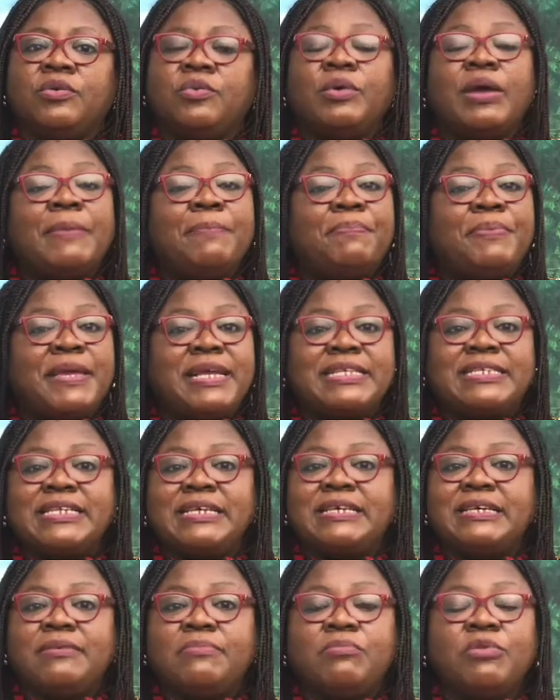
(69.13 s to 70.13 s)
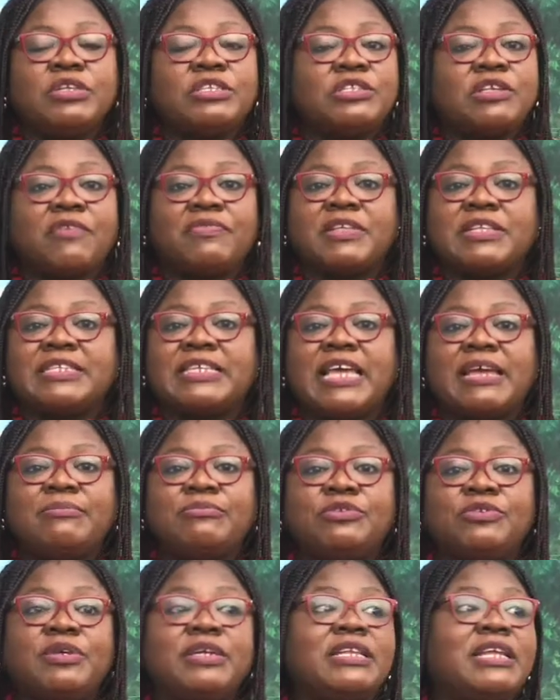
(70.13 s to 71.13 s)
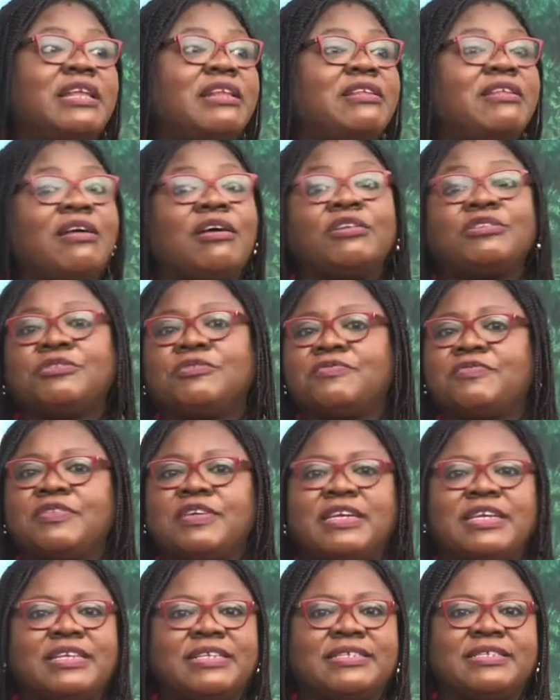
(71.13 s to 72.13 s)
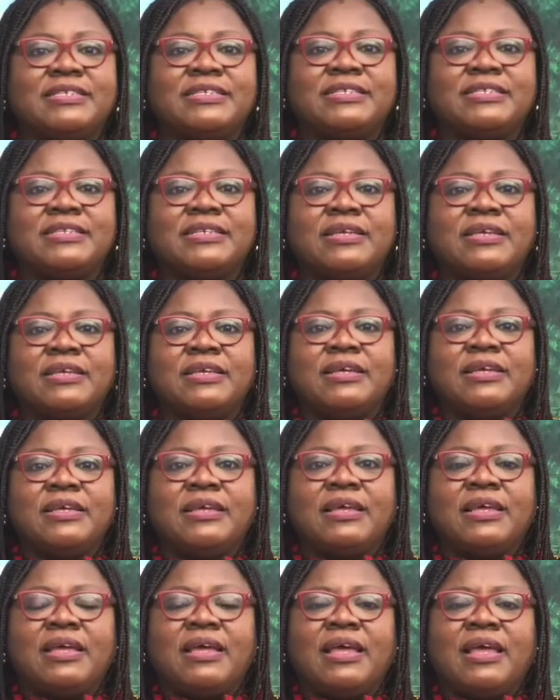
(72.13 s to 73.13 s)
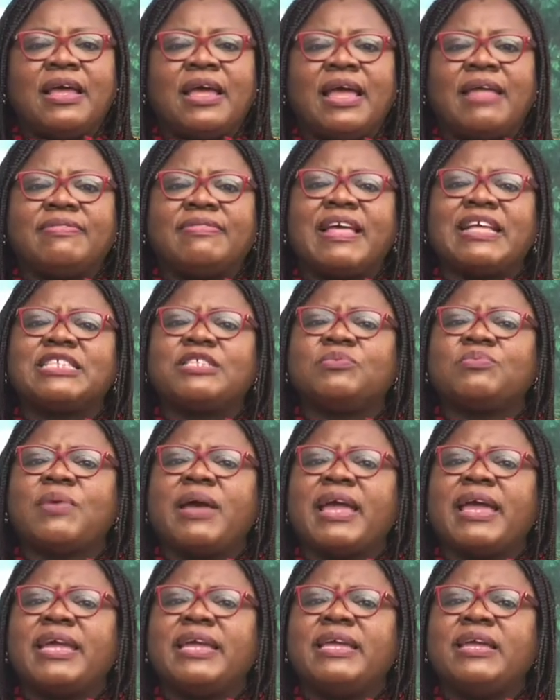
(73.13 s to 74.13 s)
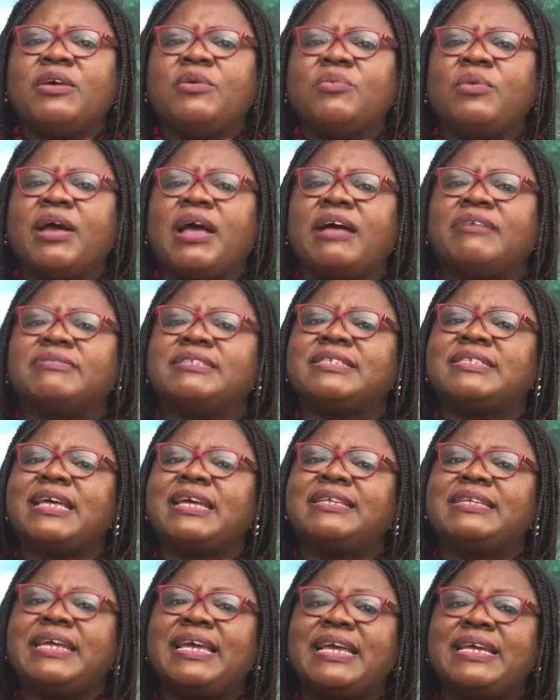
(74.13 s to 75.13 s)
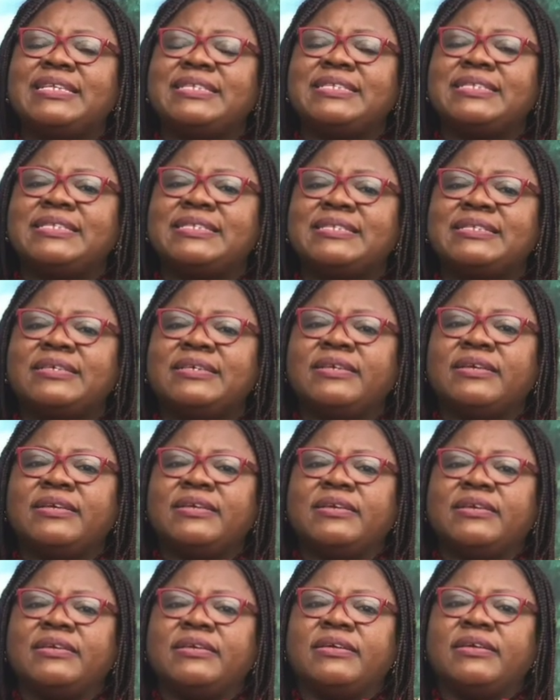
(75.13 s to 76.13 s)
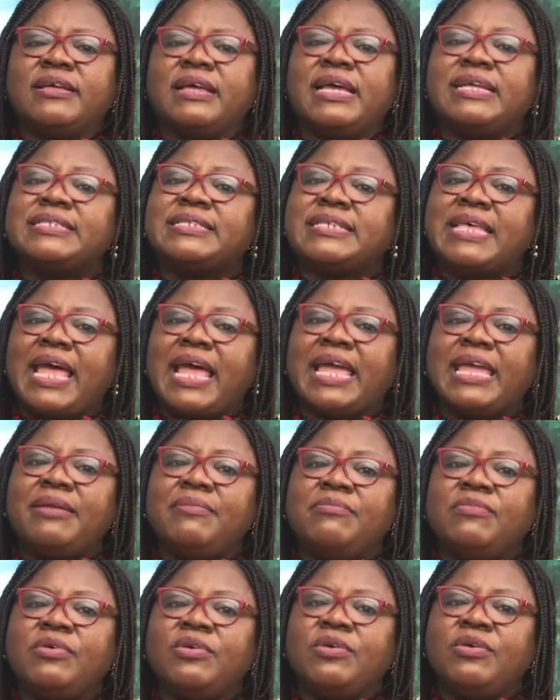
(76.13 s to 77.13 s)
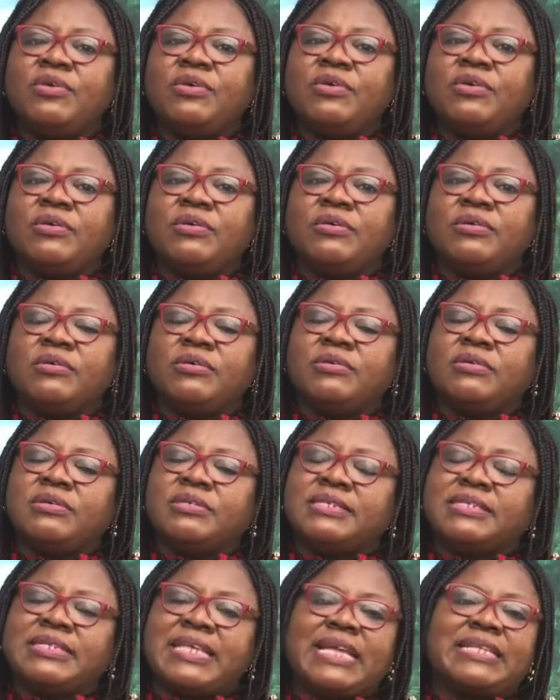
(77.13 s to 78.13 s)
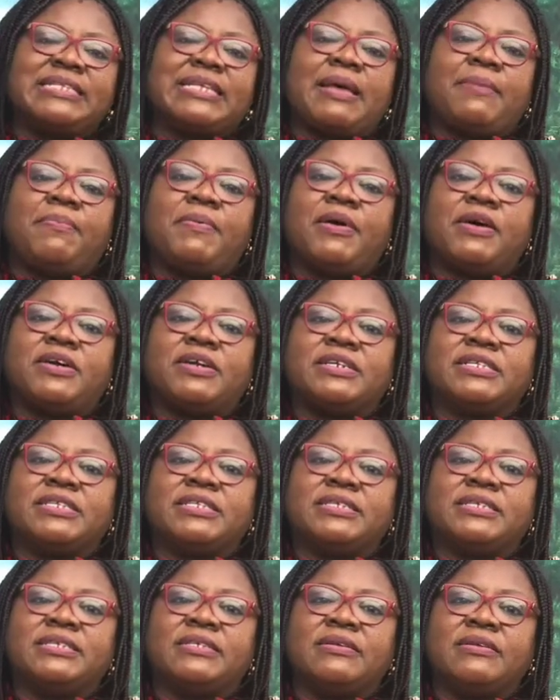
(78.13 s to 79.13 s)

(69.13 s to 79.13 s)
We're busy most of the time doing a lot of things. And that's why we have Sundays, a time set apart